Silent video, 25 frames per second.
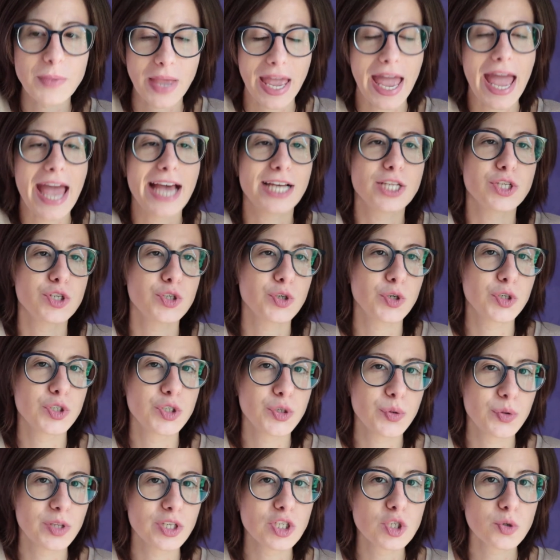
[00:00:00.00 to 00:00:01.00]
answer
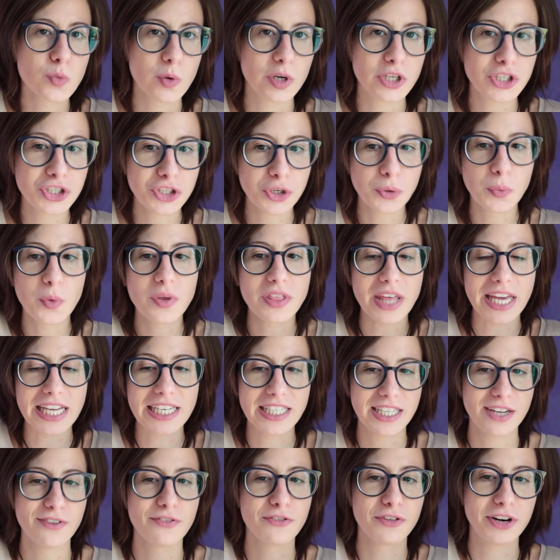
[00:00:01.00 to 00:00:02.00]
to this question with a
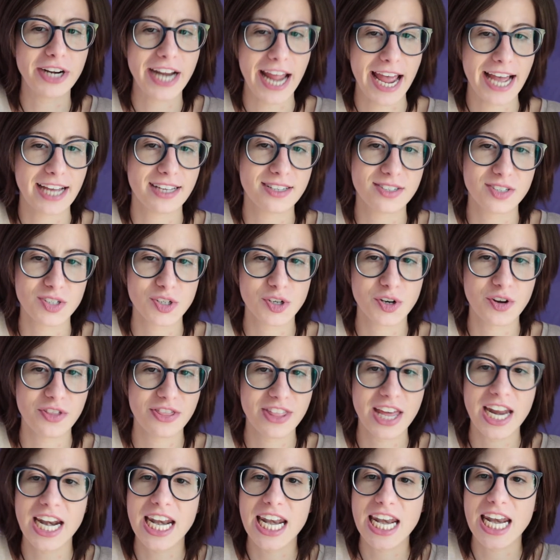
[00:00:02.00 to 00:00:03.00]
different answer
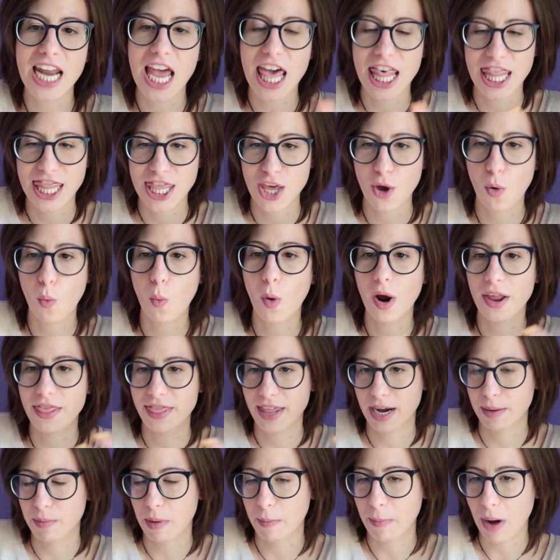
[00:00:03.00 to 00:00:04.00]
than the one
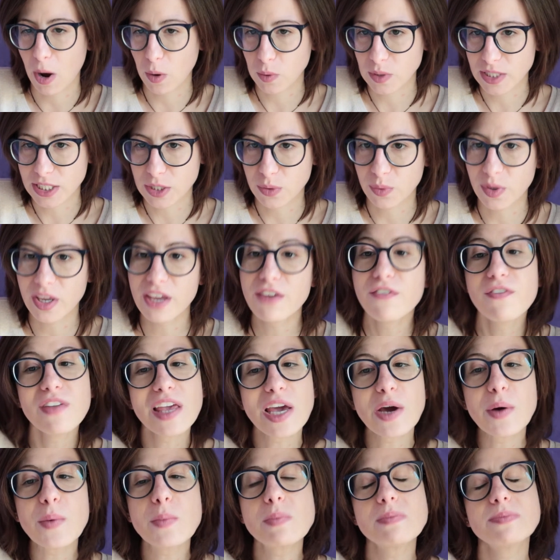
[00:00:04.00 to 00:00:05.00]
that I'm about to give
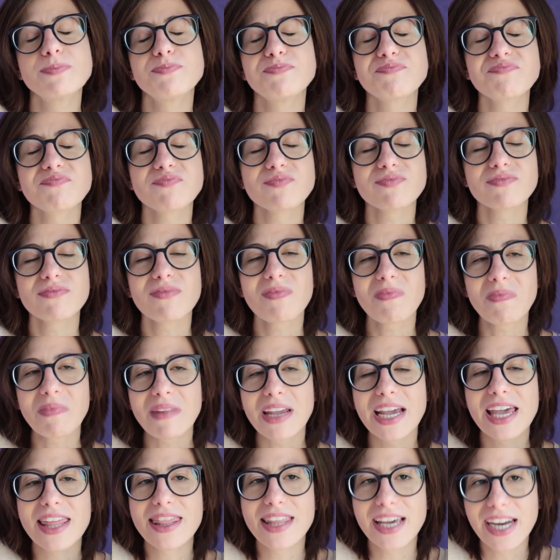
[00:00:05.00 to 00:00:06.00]
you.
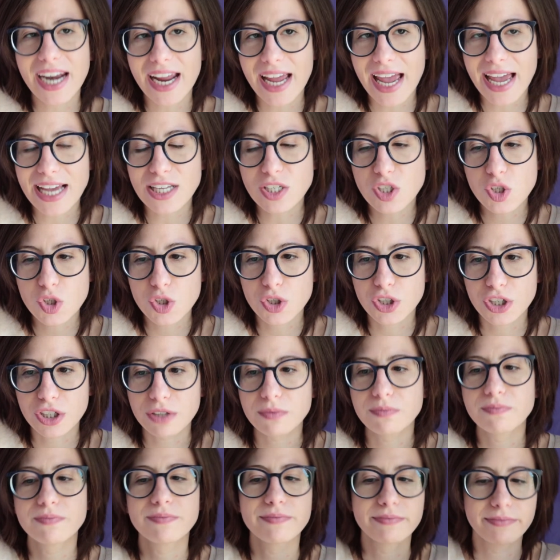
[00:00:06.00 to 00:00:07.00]
And that answer,
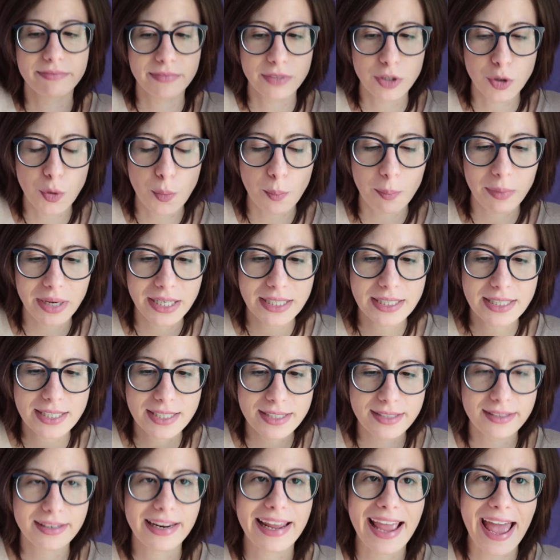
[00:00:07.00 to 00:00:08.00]
you
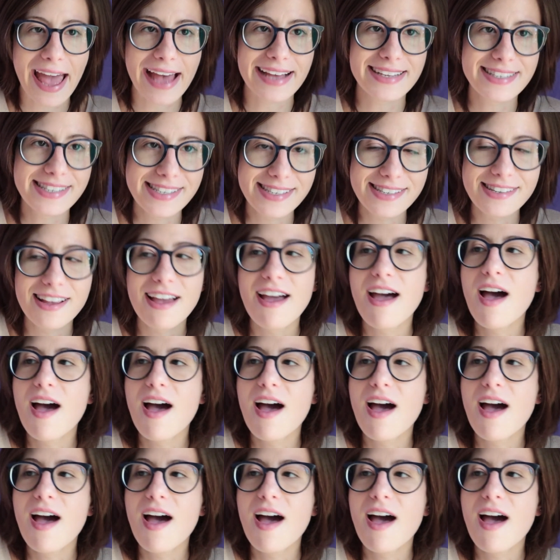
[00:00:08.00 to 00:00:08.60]
might guess,